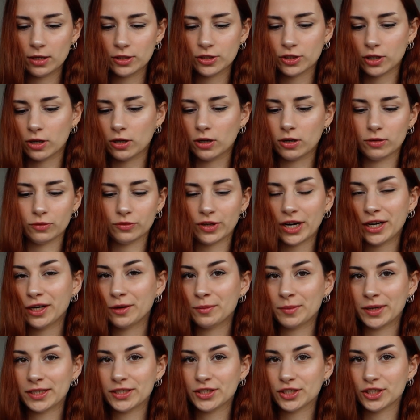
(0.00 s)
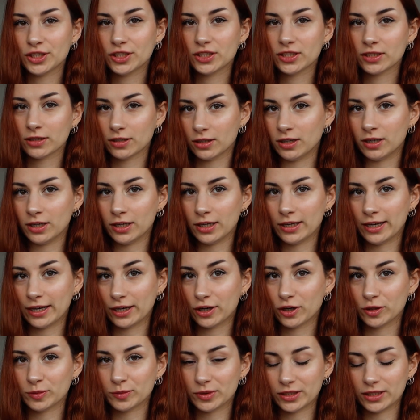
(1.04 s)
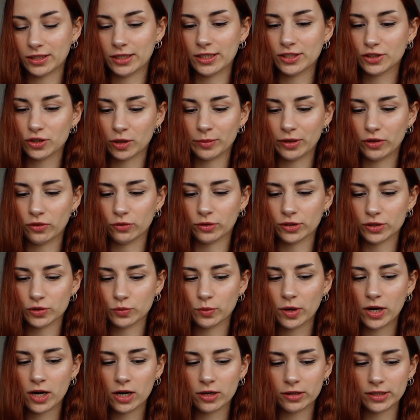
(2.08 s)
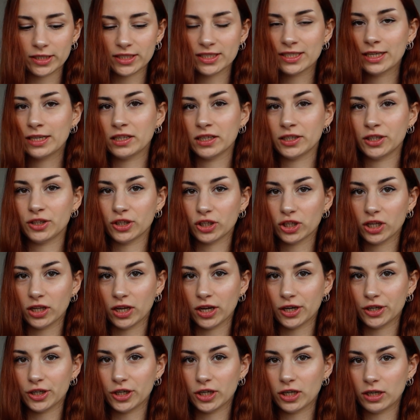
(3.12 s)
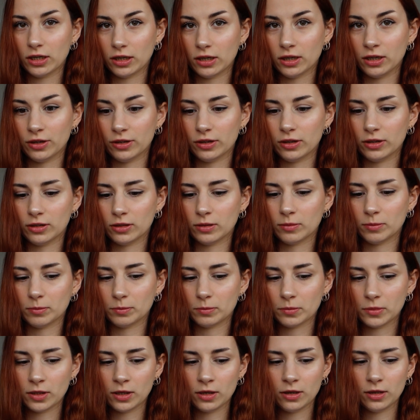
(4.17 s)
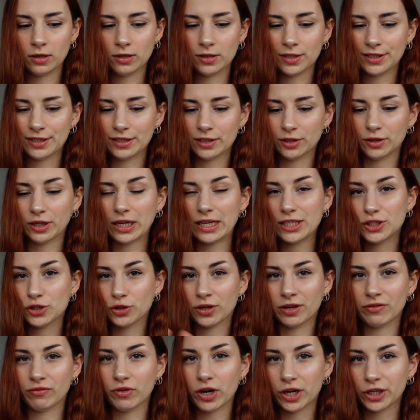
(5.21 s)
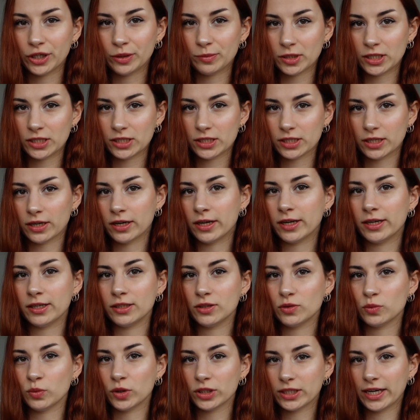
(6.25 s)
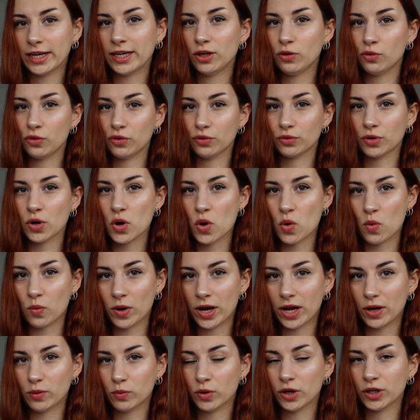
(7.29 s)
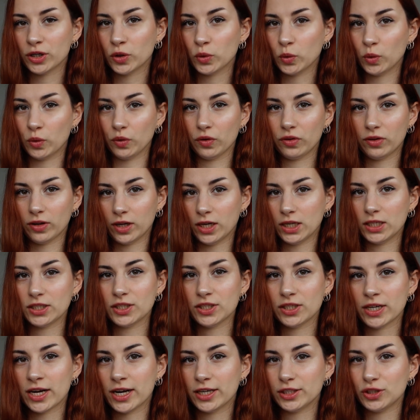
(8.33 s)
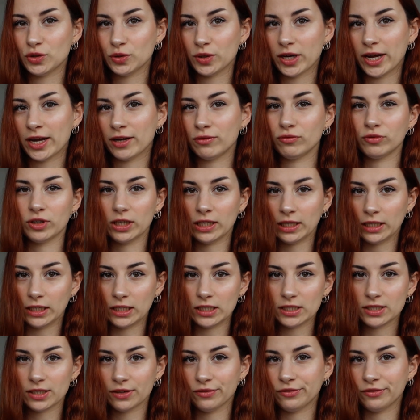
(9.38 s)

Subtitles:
So random message that is coming through as well is clear the clutter. Look at your environment and what can you throw away? What are all things that you can release?